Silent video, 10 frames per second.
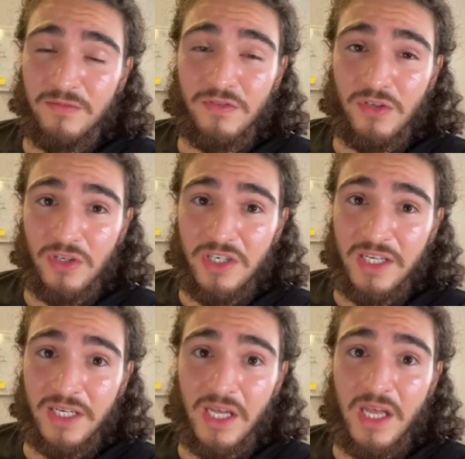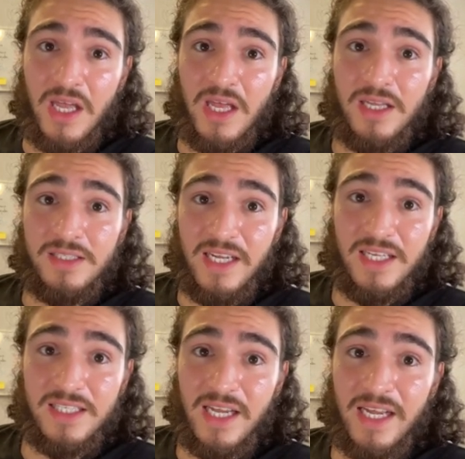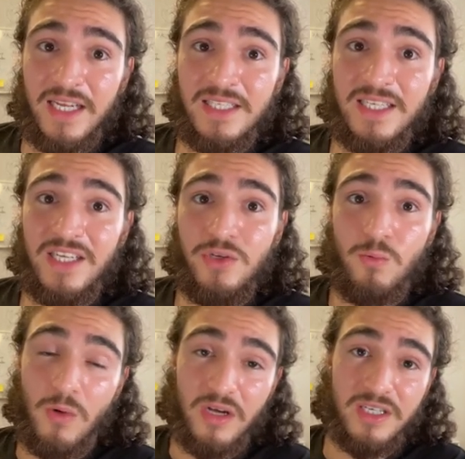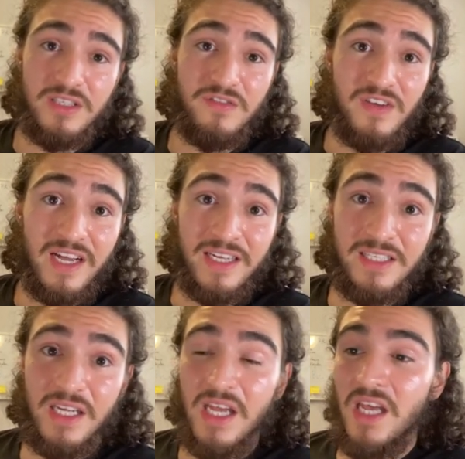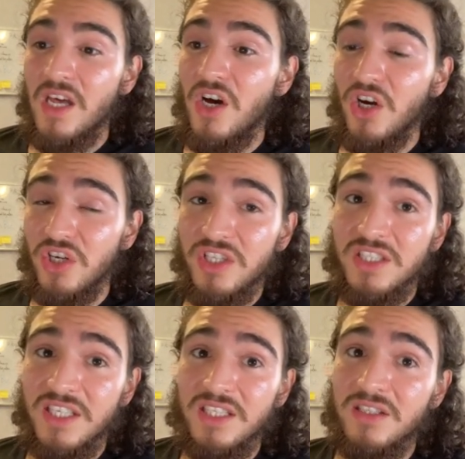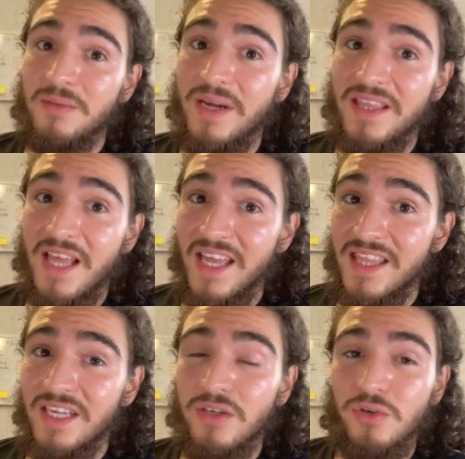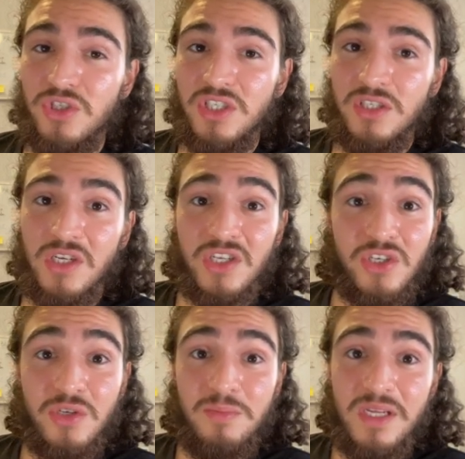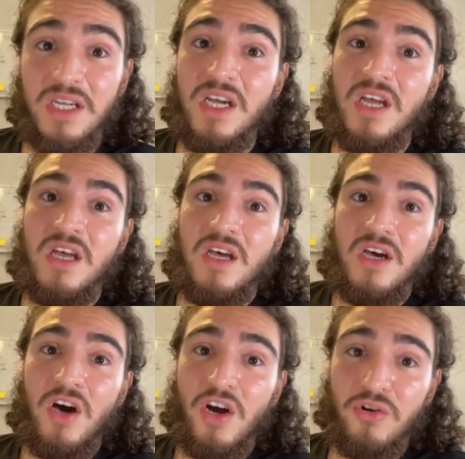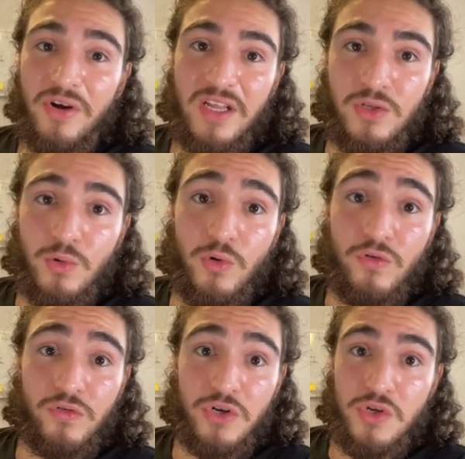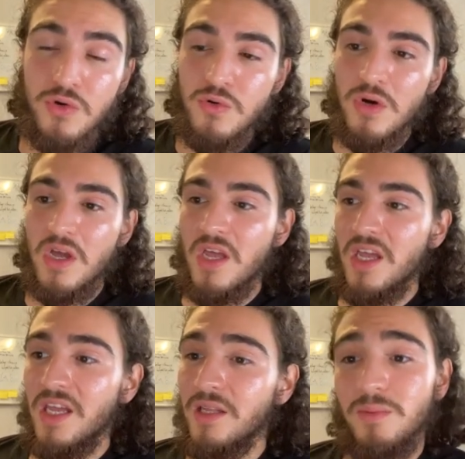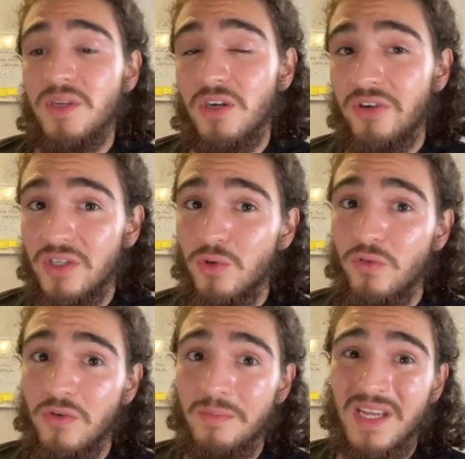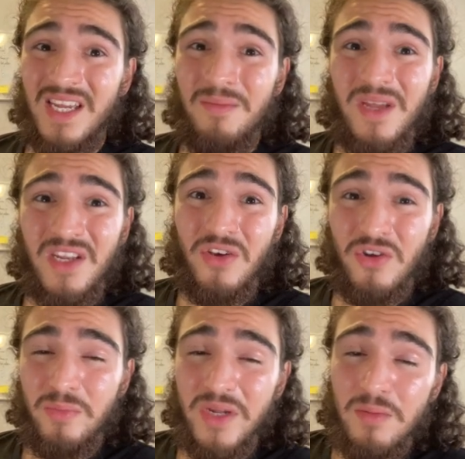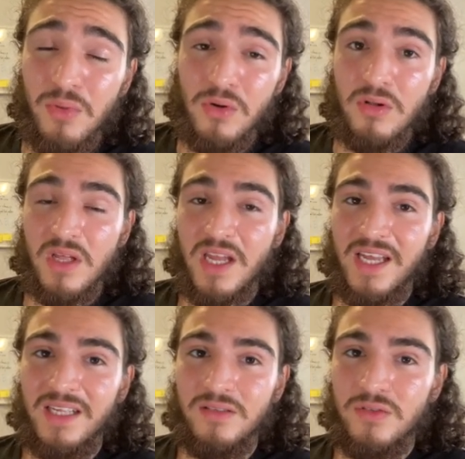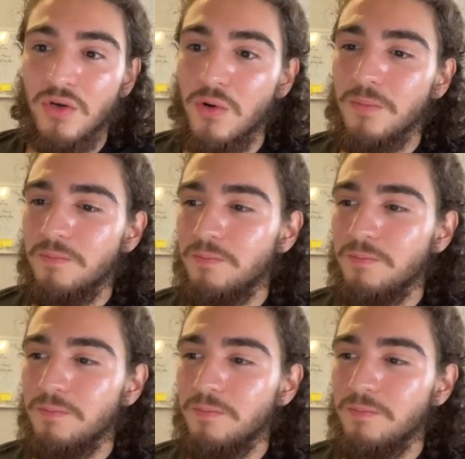for learning data science and you wanted to find a good system, I think Notion could be a great tool for you. It's been a great tool for me and many other people, and so